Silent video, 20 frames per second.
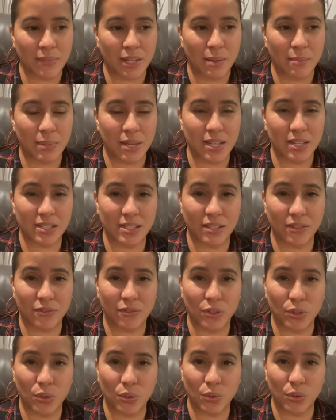because if
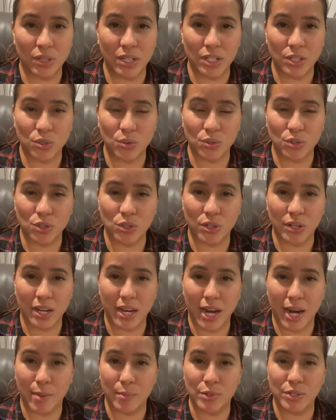you need to install
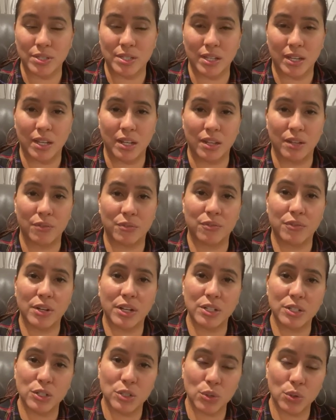cameras in the
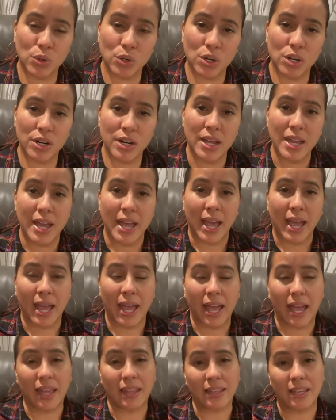front door
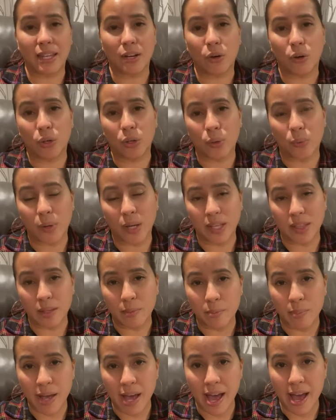and then all the way in the
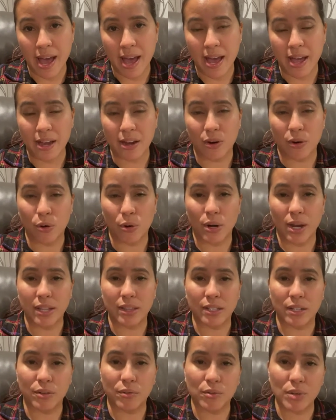back or at
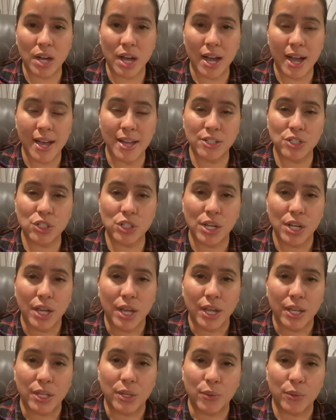the garage,
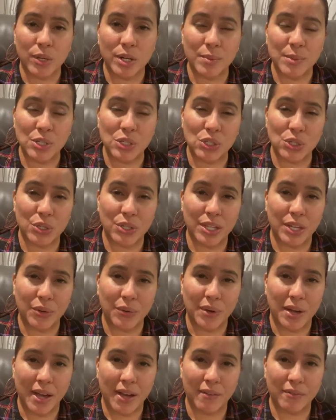you want to make sure that you
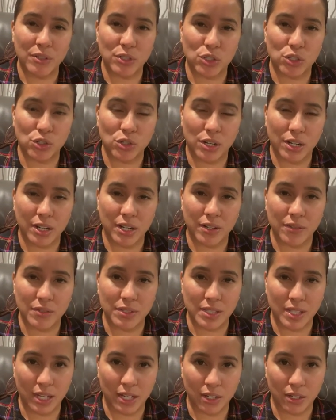have a strong enough
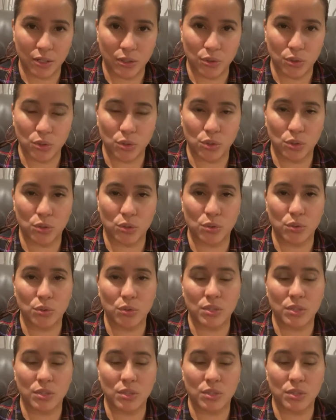signal to